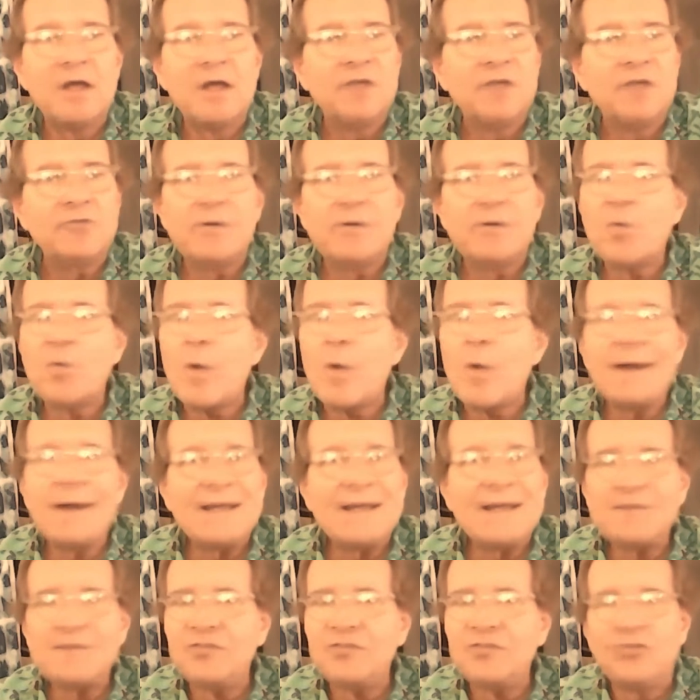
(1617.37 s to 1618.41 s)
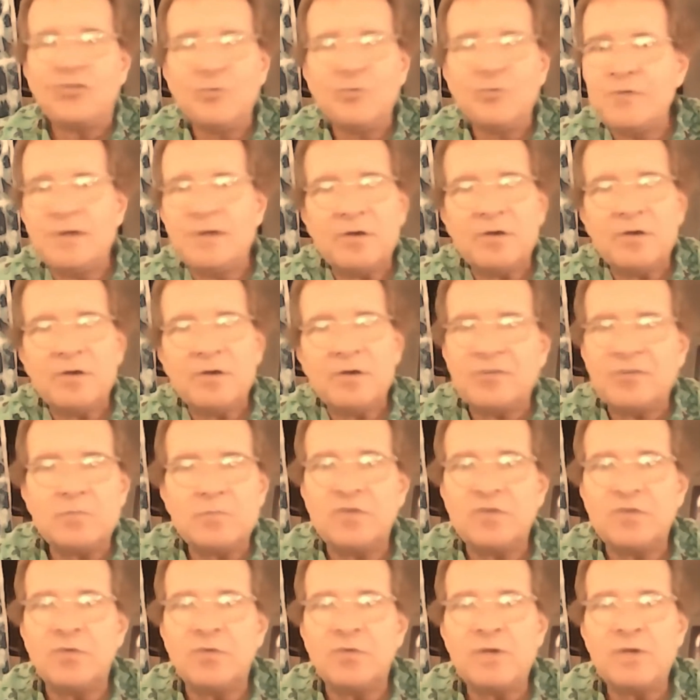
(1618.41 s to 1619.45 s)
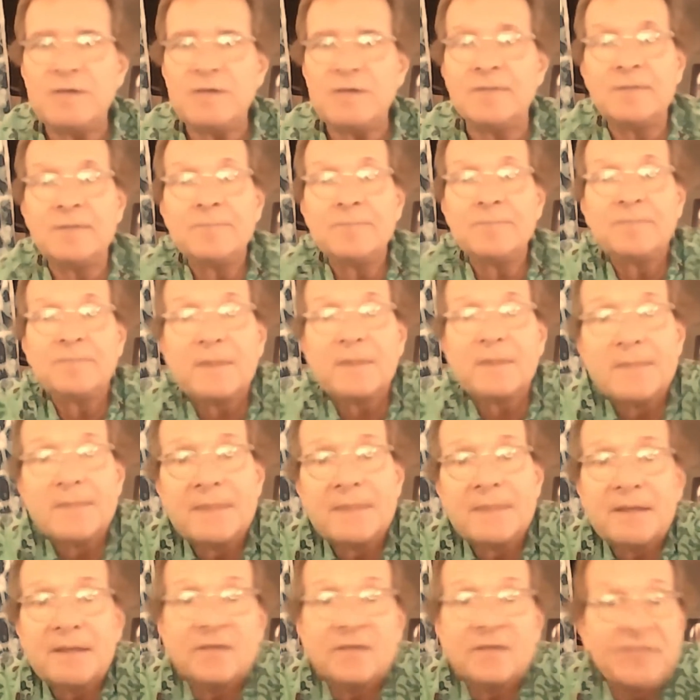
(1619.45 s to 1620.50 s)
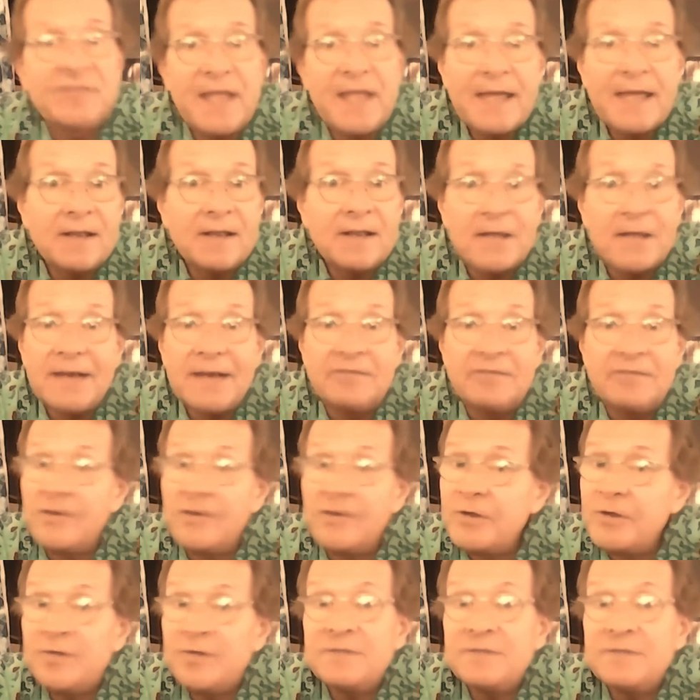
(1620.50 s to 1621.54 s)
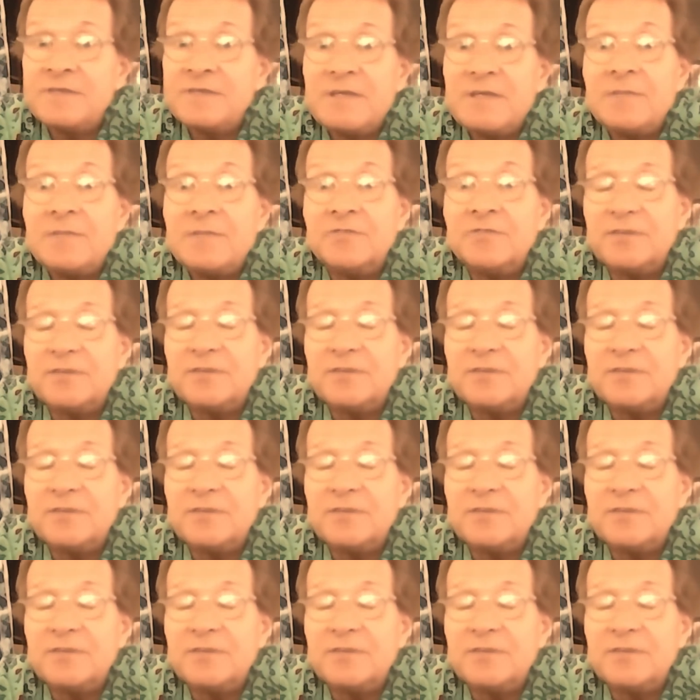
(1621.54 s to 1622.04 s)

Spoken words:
So I go, why not just do the years in between? Because they had a lot of very good teams.